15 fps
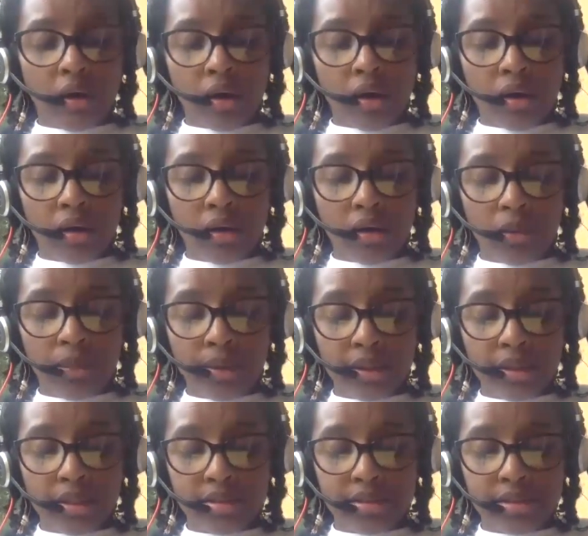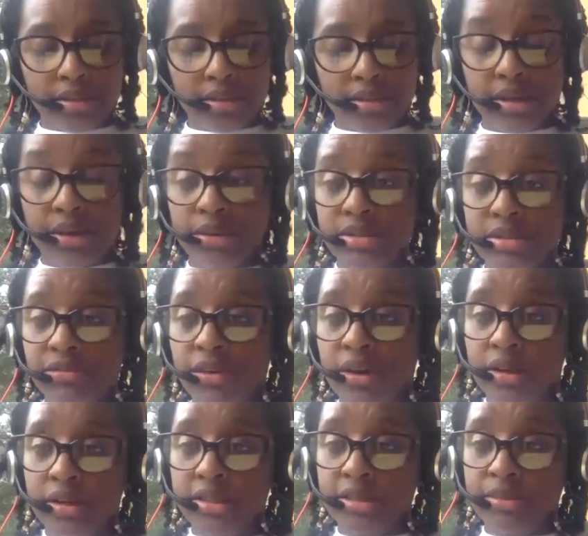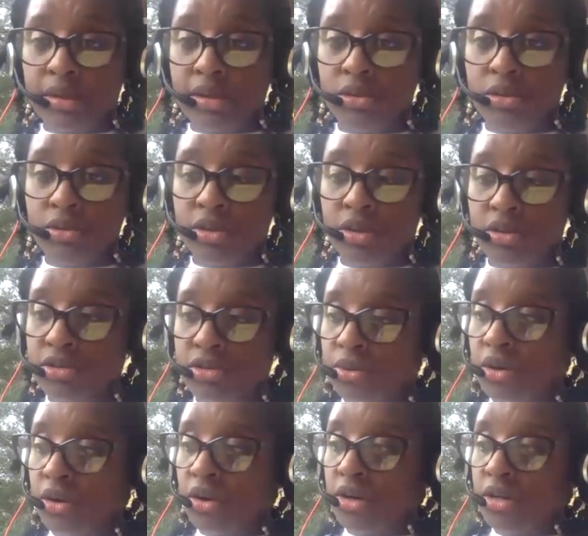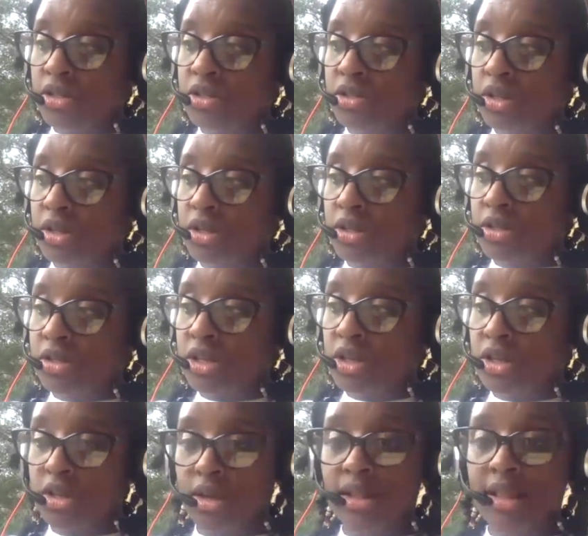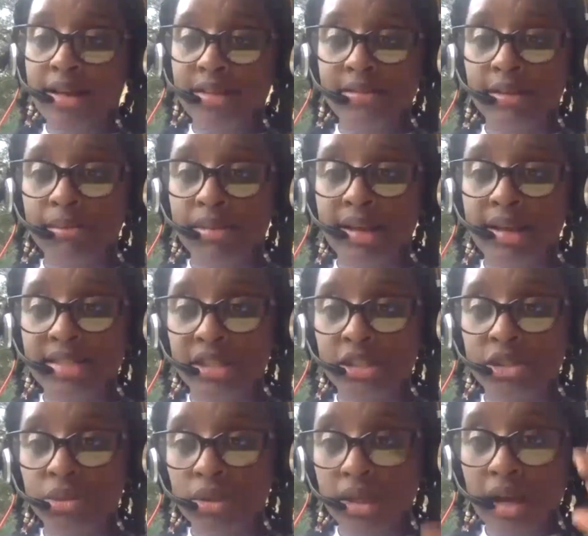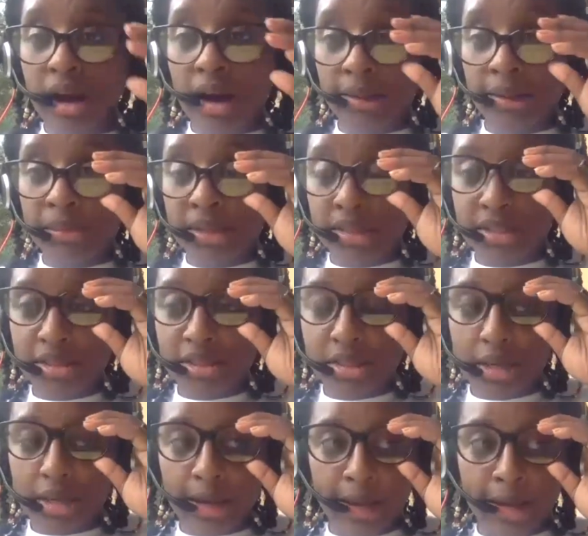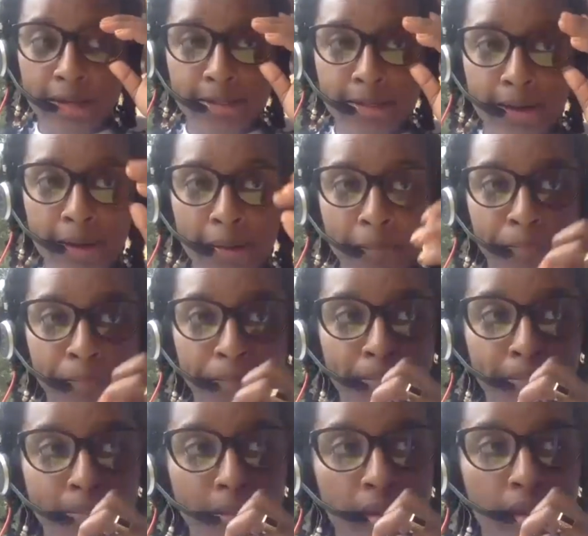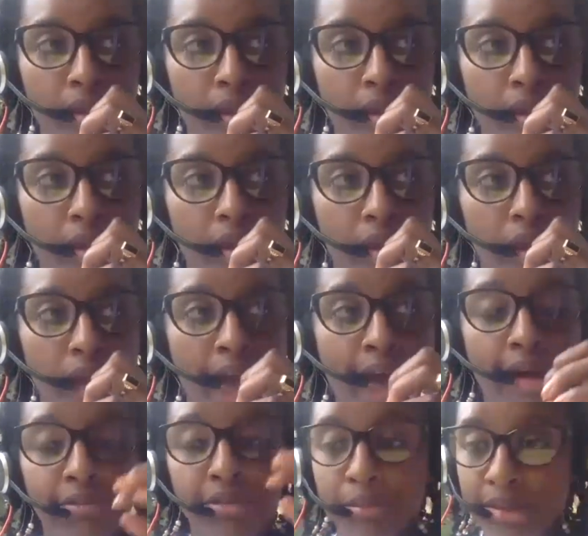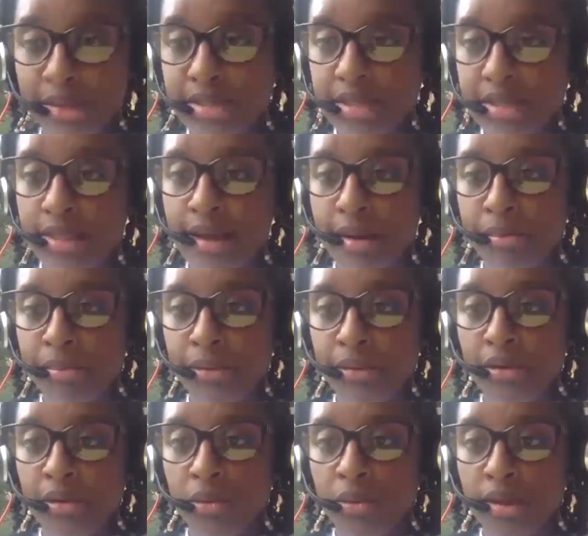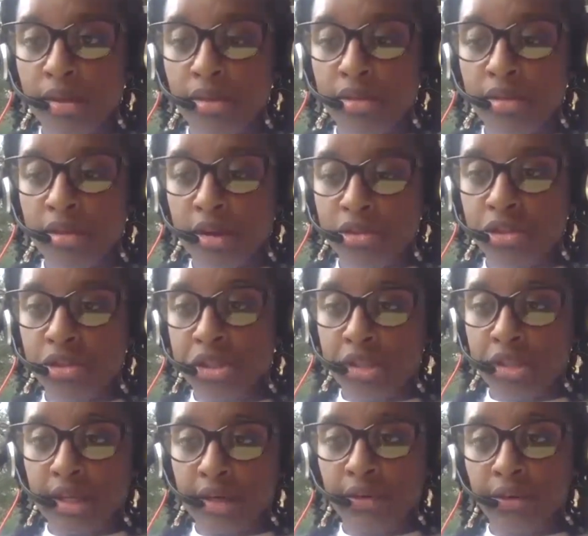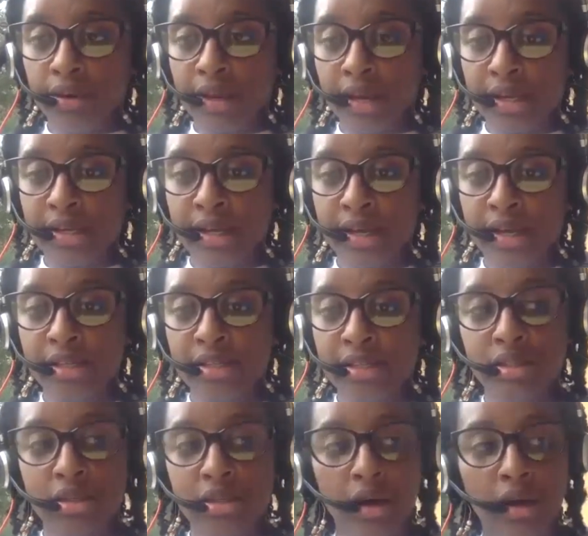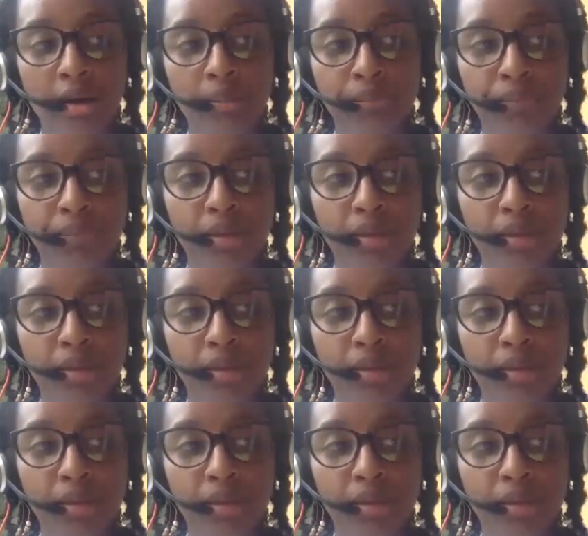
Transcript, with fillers: uh, with Sarah Stefana Smith, who's also an artist, is teaching a class on Black sexual economies. And um, I have a piece in that book with Dr. Jillian Hernandez, um,